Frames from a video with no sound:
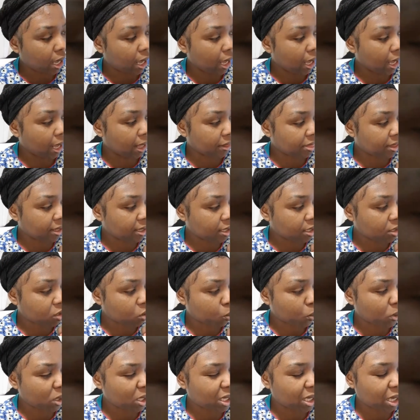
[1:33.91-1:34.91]
I think
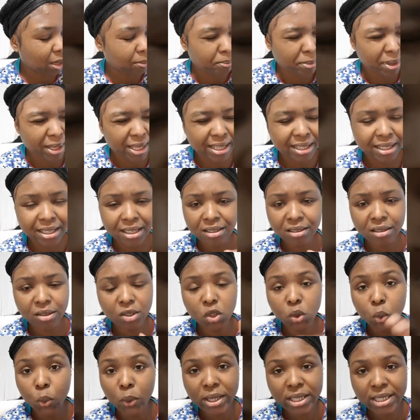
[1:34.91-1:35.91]
it's weekend beginning the
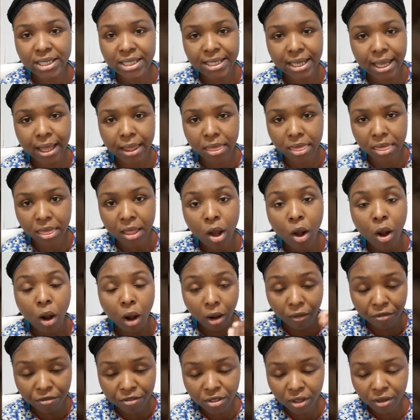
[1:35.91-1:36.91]
20th
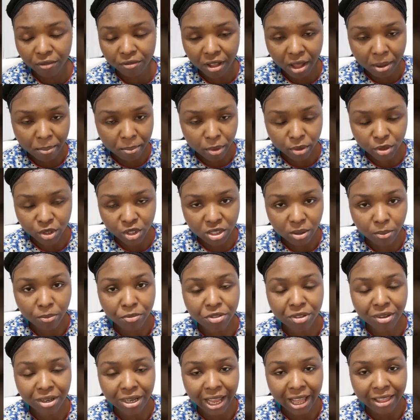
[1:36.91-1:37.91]
of November,
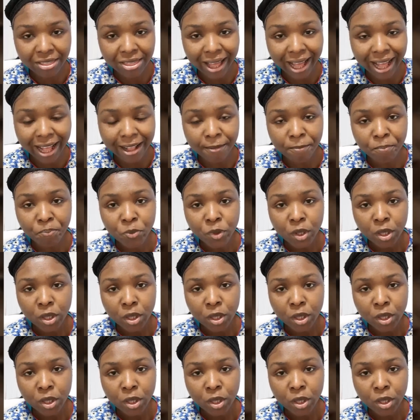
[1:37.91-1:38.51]
something like that.